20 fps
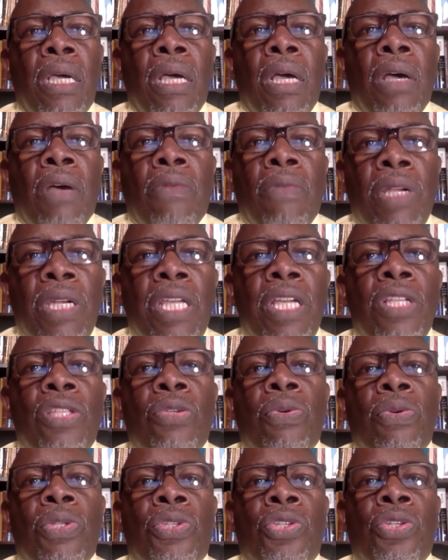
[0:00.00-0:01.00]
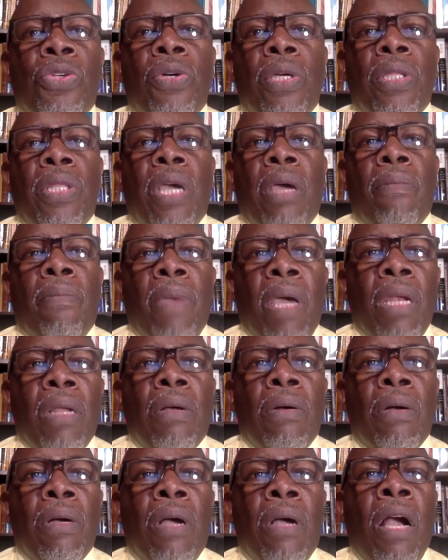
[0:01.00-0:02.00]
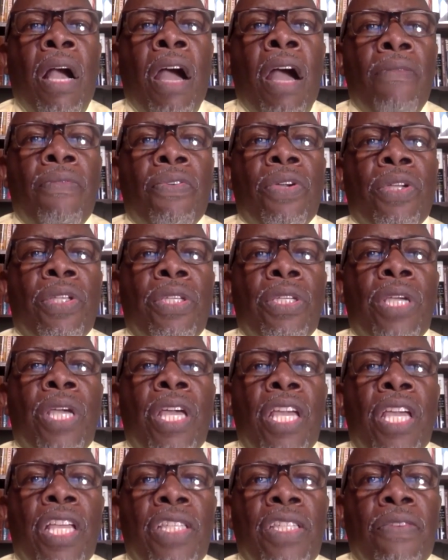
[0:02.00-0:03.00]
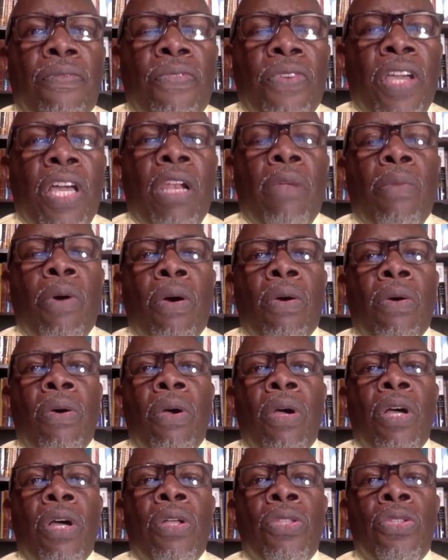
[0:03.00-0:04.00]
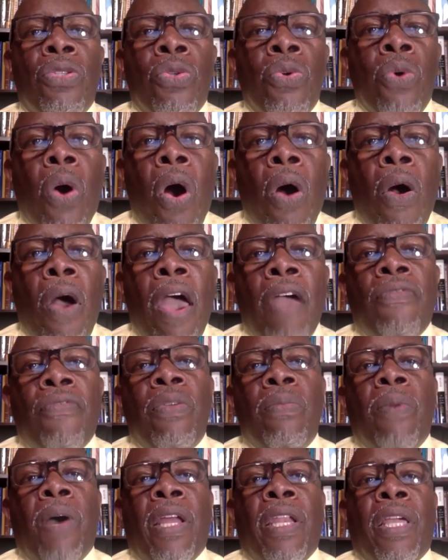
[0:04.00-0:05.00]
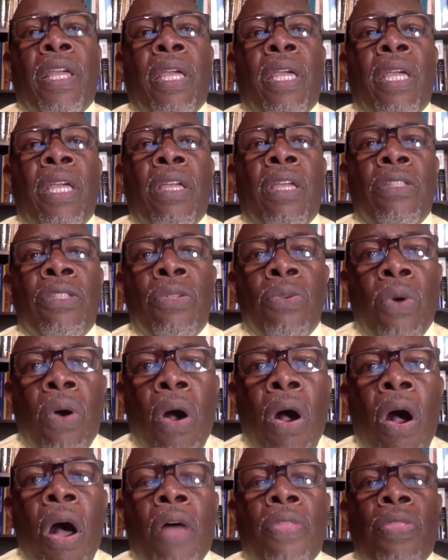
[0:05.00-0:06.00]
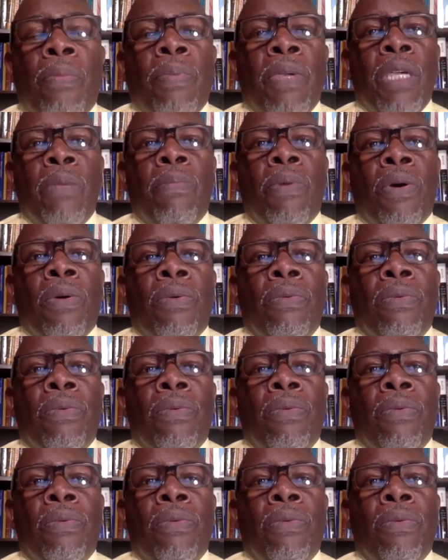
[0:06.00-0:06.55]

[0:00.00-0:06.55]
We need to ensure that medical coverage is available to everybody, to all the people.